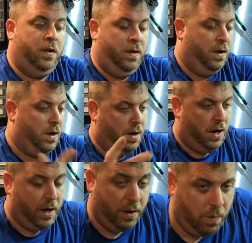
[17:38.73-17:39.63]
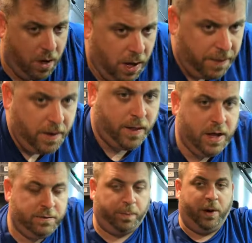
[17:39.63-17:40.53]
Alrighty, well, I think
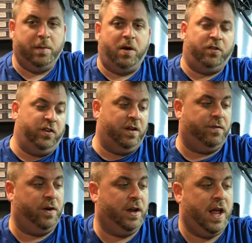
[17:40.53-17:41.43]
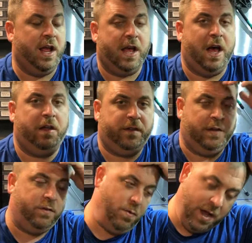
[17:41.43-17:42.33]
that's pretty much it for today, guys.
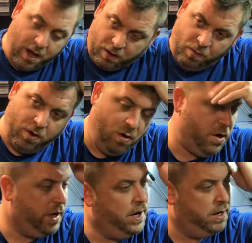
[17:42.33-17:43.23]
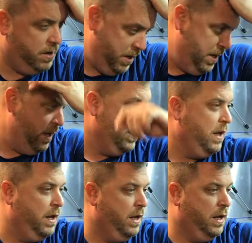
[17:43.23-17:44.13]
That's what we got going on here.
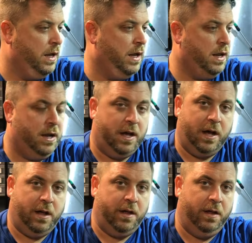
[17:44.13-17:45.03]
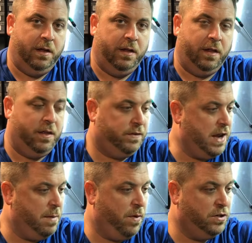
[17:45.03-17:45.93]
And the
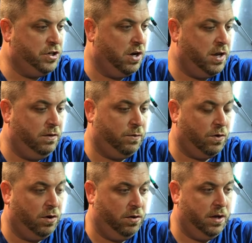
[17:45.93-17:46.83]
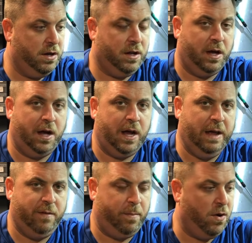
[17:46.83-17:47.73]
Snap-on Junkies world. I
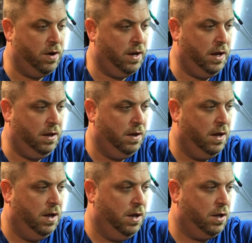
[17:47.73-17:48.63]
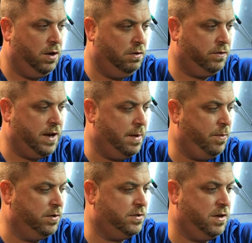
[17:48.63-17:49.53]
haven't bought any, you know,
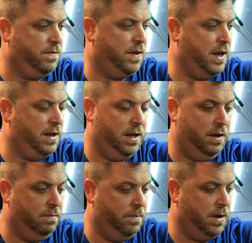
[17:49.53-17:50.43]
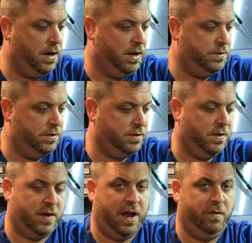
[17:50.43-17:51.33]
Snap-on stuff lately, just
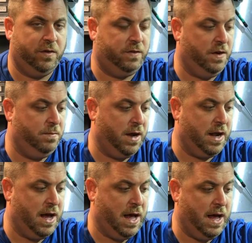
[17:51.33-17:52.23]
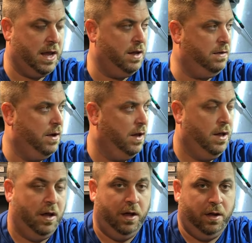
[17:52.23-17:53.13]
because I haven't seen my guy, and,
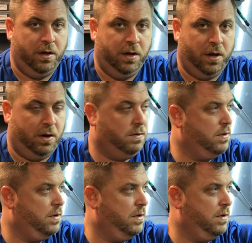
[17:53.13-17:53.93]
you know,